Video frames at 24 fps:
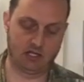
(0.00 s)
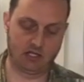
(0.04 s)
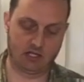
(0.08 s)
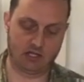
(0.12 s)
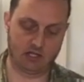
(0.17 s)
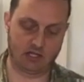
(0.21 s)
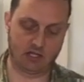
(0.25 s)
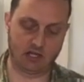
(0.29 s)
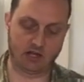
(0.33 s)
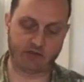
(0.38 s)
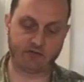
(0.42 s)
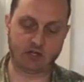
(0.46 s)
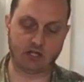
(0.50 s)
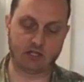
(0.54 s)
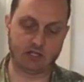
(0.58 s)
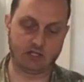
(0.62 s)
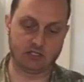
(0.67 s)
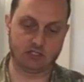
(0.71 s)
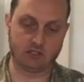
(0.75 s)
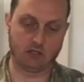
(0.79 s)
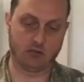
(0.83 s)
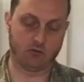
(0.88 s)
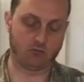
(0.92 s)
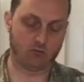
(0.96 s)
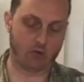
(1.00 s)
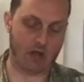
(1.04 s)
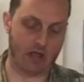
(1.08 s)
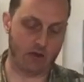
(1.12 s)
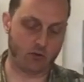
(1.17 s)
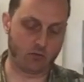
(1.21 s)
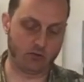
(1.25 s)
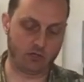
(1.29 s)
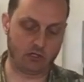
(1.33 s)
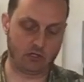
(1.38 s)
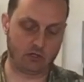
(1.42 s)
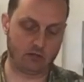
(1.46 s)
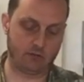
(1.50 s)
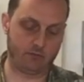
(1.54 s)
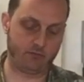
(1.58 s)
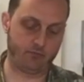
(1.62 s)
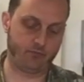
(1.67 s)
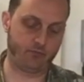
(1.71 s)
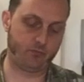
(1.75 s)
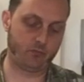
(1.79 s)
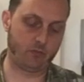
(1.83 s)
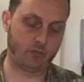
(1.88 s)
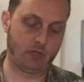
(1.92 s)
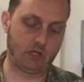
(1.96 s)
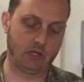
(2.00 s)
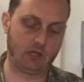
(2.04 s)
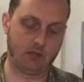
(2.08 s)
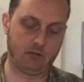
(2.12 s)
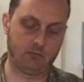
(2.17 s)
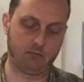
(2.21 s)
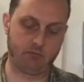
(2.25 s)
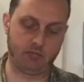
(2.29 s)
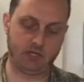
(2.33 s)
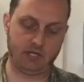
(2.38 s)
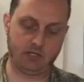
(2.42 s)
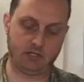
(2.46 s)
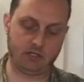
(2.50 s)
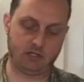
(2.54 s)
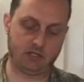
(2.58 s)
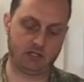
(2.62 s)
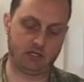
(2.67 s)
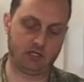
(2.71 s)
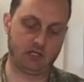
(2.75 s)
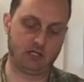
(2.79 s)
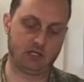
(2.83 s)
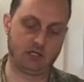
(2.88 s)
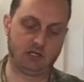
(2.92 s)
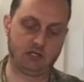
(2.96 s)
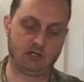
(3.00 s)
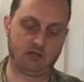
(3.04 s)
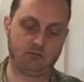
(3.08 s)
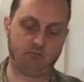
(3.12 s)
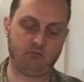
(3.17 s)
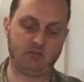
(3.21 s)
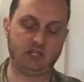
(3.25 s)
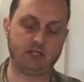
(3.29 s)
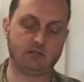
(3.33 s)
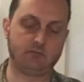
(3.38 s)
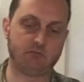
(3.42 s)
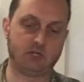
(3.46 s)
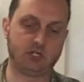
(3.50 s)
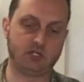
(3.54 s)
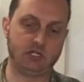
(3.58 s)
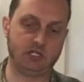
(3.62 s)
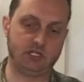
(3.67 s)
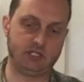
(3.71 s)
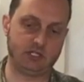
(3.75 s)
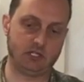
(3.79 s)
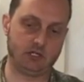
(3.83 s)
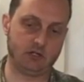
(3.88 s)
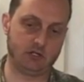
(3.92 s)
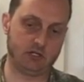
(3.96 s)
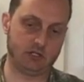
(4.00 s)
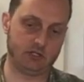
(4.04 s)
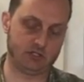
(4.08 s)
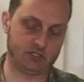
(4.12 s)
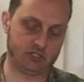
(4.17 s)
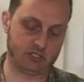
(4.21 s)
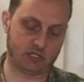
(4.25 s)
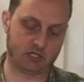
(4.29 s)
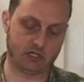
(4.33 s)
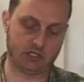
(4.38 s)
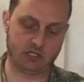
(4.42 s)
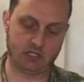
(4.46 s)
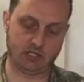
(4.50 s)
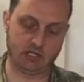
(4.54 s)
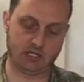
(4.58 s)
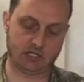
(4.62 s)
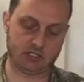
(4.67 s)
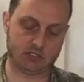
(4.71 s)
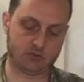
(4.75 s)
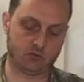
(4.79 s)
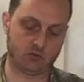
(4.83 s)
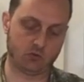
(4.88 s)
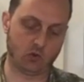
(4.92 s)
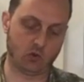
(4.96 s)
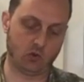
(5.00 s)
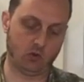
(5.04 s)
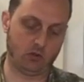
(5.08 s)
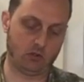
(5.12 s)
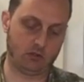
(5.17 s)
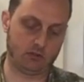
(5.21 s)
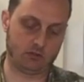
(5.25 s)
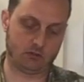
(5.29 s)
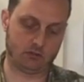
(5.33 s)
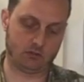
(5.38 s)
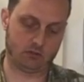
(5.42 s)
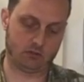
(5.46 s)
Then I've got this little round bit, makes it easier to start the next roll.